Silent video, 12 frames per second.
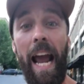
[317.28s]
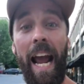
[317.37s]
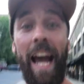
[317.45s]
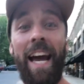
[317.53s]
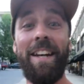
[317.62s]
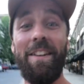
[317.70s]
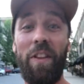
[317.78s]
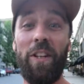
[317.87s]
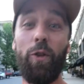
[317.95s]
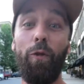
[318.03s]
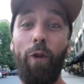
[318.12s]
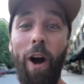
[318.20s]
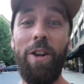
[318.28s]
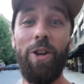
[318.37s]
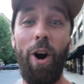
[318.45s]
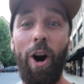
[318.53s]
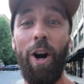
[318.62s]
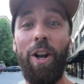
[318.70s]
And there's front
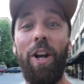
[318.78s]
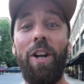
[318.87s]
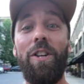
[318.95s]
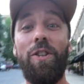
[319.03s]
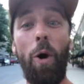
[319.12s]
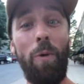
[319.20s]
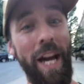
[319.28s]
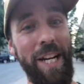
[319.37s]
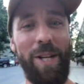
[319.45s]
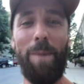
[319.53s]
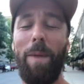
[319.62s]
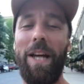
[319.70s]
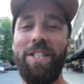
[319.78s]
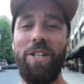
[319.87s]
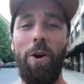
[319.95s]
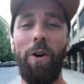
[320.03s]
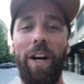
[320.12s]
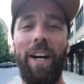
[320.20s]
yard donation based
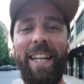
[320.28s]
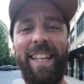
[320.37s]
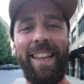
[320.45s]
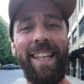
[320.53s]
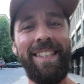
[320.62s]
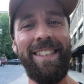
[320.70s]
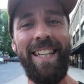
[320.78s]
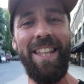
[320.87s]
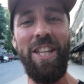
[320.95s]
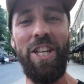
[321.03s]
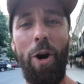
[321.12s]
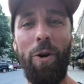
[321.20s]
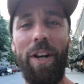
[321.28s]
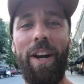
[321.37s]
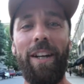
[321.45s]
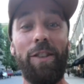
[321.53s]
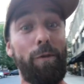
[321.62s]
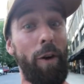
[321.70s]
yoga in Lindsay the Yoga
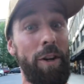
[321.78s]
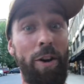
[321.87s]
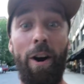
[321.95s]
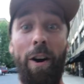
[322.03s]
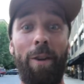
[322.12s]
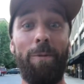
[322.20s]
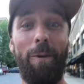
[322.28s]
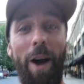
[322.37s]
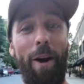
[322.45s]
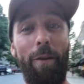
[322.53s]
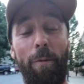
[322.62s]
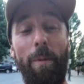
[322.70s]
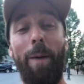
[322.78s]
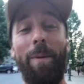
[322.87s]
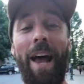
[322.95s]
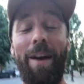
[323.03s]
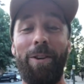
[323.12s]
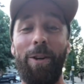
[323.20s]
Nuts front yard, right off of
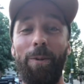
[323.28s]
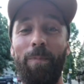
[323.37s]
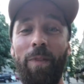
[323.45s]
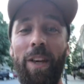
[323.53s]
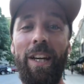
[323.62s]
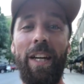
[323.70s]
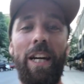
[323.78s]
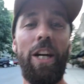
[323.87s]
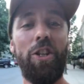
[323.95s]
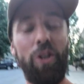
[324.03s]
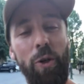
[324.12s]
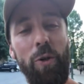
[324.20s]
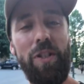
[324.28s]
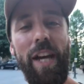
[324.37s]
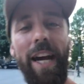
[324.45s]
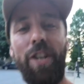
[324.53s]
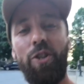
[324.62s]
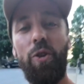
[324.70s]
Merrimon Avenue.
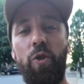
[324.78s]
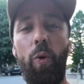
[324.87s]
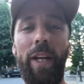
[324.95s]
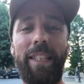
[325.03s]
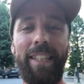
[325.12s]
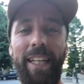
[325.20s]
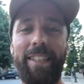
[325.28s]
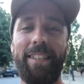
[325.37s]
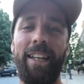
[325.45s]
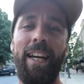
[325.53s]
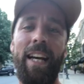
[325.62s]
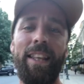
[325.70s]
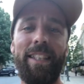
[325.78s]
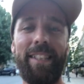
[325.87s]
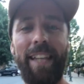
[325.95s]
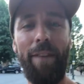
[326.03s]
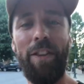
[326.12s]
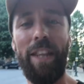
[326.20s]
Tuesday, June 26th, the
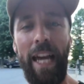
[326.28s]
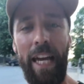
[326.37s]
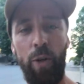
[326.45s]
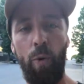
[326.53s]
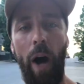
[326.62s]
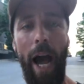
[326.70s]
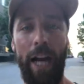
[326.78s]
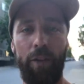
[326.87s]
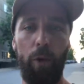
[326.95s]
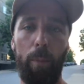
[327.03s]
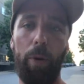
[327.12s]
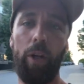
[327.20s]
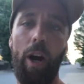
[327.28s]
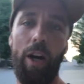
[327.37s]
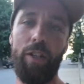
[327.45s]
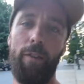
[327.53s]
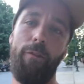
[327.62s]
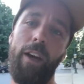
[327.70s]
seventh annual Asheville
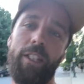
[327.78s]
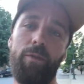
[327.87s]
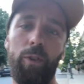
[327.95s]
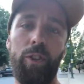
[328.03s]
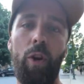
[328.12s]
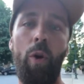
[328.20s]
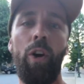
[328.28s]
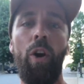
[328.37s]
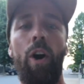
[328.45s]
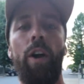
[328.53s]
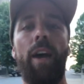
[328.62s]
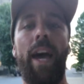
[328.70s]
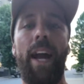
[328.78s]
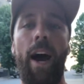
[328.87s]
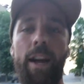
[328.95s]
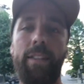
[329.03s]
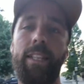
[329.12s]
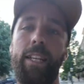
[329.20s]
Percussion Festival is going on at
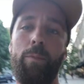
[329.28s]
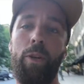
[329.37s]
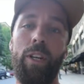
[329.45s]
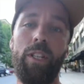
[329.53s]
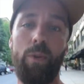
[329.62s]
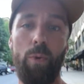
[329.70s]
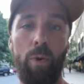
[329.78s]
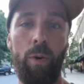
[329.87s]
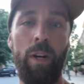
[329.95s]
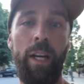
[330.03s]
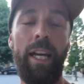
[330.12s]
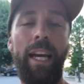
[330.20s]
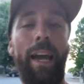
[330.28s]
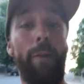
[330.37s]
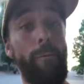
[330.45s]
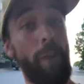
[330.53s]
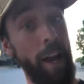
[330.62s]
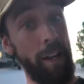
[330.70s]
Odyssey Community School. And
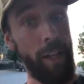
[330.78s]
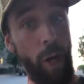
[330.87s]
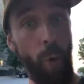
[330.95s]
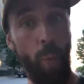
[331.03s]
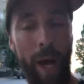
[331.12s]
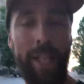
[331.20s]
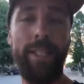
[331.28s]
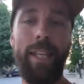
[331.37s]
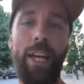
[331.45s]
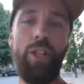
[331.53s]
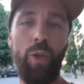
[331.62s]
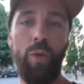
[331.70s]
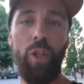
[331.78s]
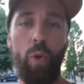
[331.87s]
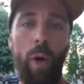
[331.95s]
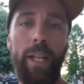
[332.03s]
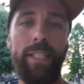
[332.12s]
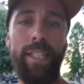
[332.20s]
finally, on Wednesday, June the
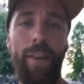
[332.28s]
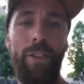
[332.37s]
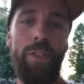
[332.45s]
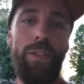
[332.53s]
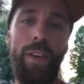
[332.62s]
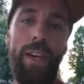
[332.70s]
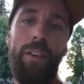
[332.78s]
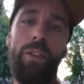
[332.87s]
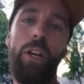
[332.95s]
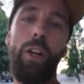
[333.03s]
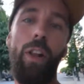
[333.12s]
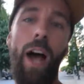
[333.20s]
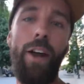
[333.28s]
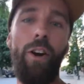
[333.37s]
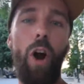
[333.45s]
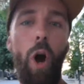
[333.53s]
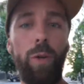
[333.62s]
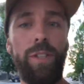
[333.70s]
27th, the
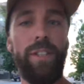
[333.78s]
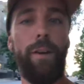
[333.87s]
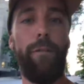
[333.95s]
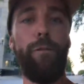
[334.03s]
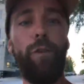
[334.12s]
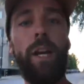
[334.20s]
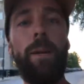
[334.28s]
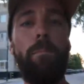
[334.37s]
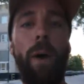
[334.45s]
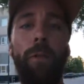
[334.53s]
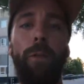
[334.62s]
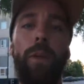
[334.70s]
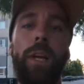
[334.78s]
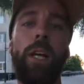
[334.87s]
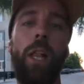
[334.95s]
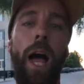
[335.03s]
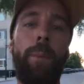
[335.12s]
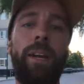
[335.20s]
Collider hosts their free monthly
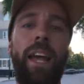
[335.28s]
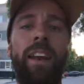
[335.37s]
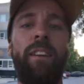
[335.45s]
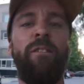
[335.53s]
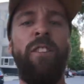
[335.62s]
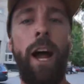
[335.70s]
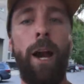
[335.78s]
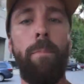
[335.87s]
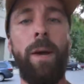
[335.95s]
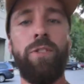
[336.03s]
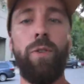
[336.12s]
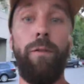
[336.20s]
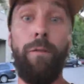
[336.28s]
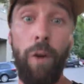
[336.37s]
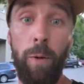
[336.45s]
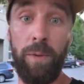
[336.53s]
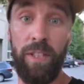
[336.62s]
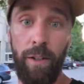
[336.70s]
climate and environmental
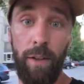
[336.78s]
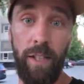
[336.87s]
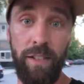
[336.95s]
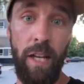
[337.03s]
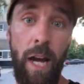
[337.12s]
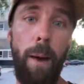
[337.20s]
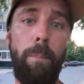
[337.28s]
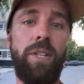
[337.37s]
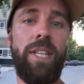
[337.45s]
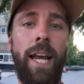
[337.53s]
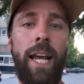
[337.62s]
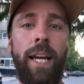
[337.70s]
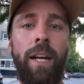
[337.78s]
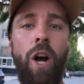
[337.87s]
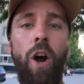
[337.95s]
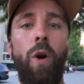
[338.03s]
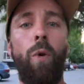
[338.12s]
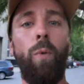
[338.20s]
film series presenting
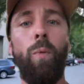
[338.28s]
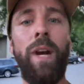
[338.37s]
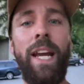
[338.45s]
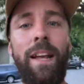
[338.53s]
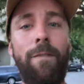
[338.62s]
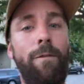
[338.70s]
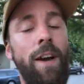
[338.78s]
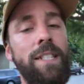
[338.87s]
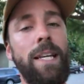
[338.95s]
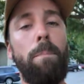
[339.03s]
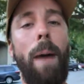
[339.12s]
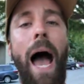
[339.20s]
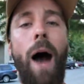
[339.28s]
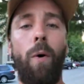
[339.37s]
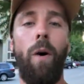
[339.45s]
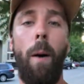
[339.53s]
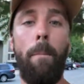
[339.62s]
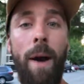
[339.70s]
Reinventing
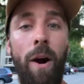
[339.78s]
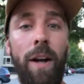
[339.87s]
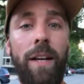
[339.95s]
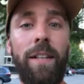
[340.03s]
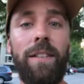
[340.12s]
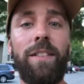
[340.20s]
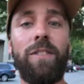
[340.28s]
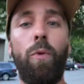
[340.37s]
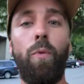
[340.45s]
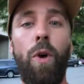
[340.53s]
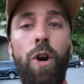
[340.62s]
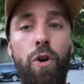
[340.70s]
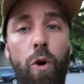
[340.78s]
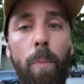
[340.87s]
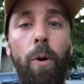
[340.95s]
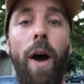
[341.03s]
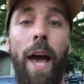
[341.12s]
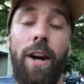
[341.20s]
Power America's
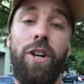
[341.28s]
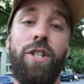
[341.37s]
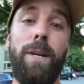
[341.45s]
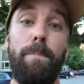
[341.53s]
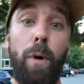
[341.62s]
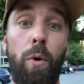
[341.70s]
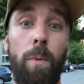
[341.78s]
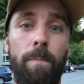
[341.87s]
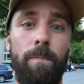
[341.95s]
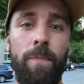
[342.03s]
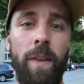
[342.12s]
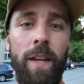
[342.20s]
Renewable Energy Boom.